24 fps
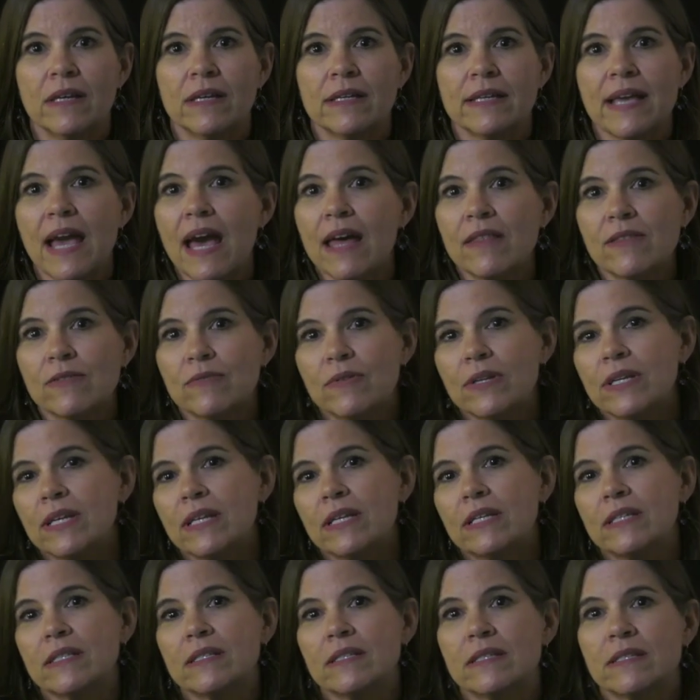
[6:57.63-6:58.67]

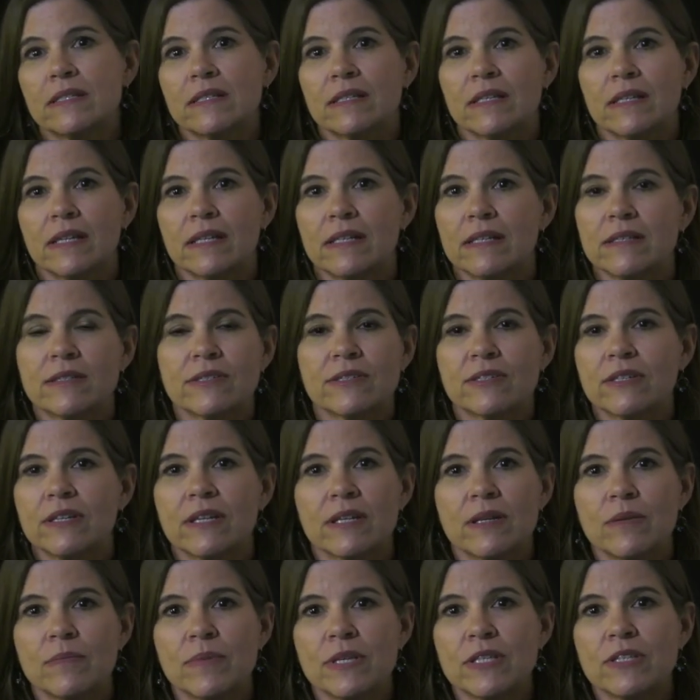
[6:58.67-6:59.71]
gatherings, and it's
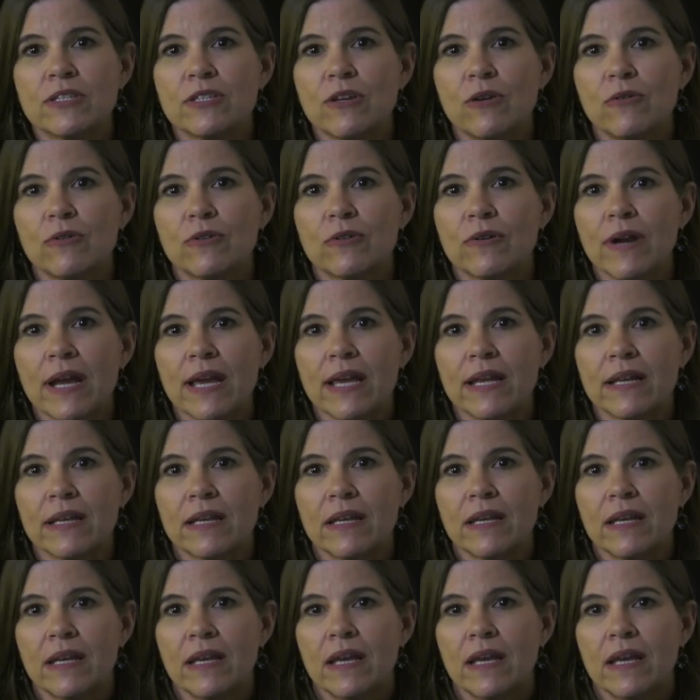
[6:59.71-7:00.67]
going to be so great.